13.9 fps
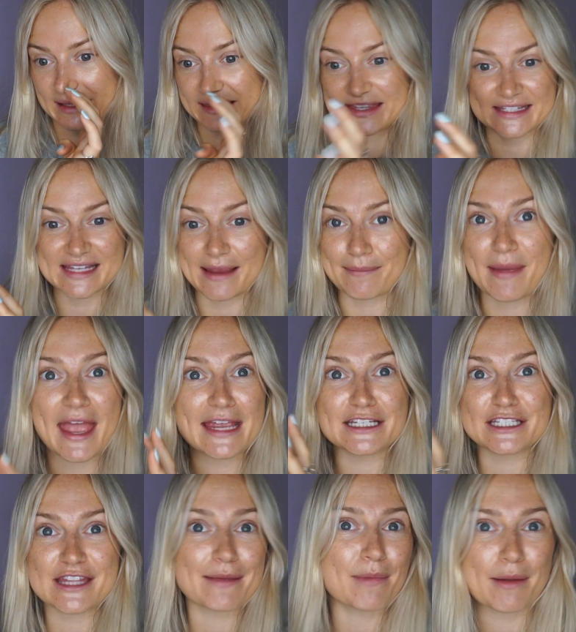the same
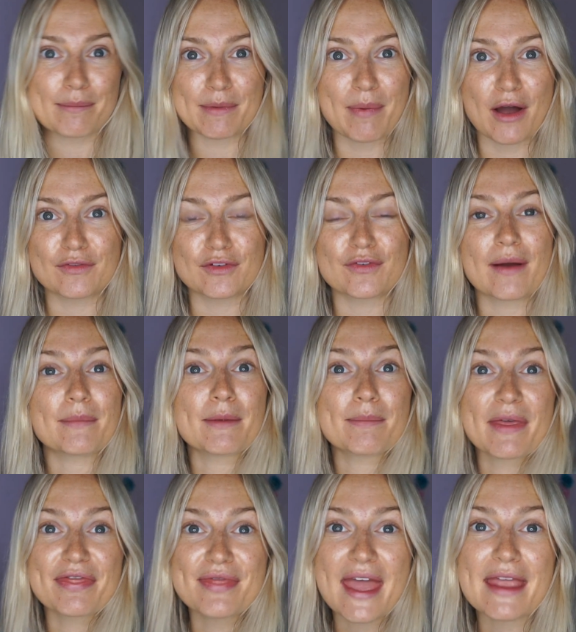age, they might be part of your family,
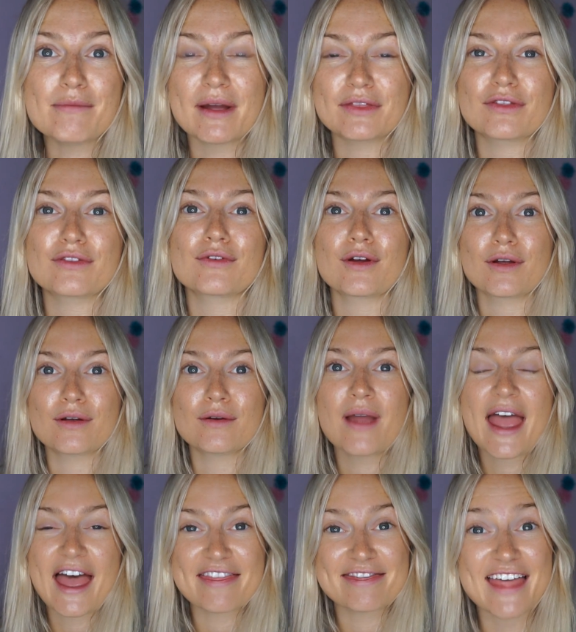but they went through
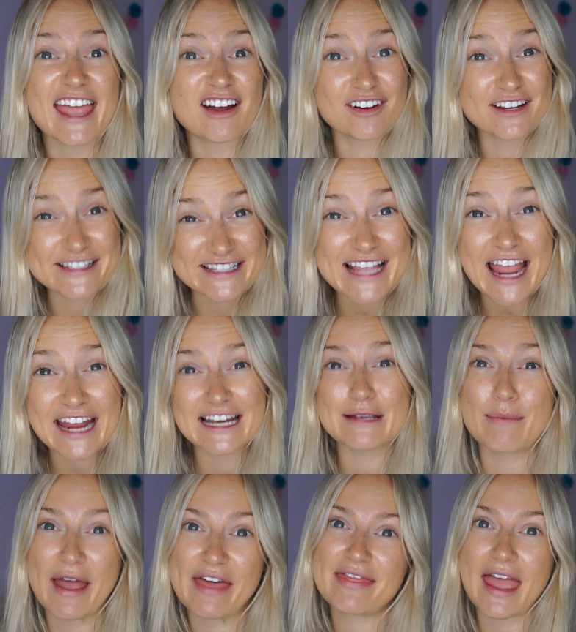and they are exactly
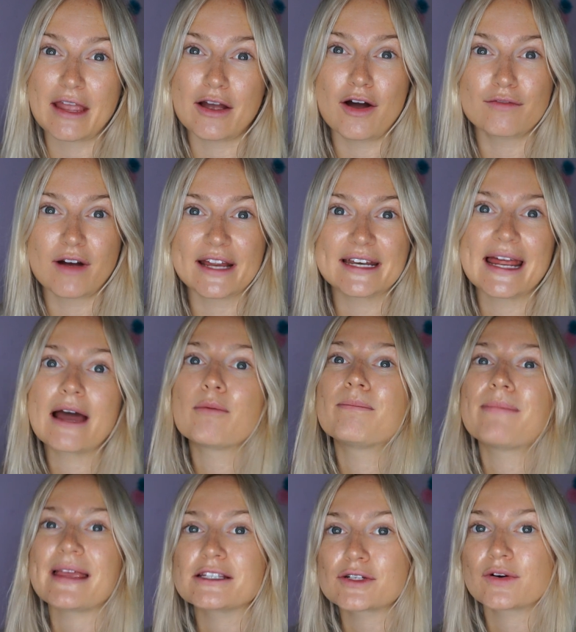where they are right now
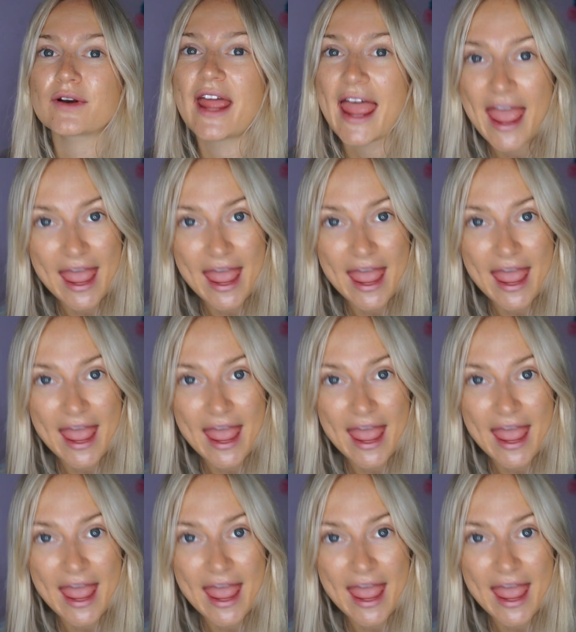based on